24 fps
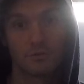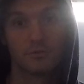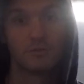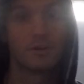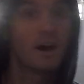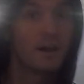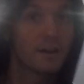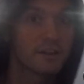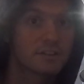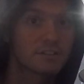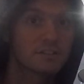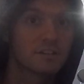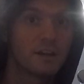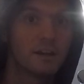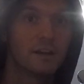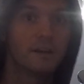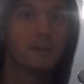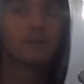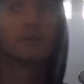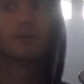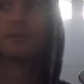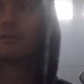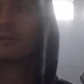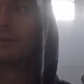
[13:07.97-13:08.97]
or not
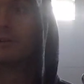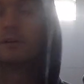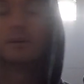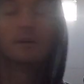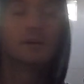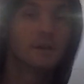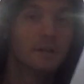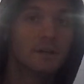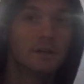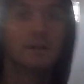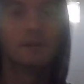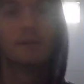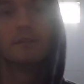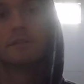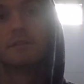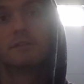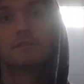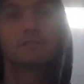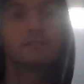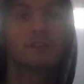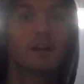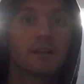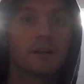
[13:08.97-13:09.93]
excited, or there's a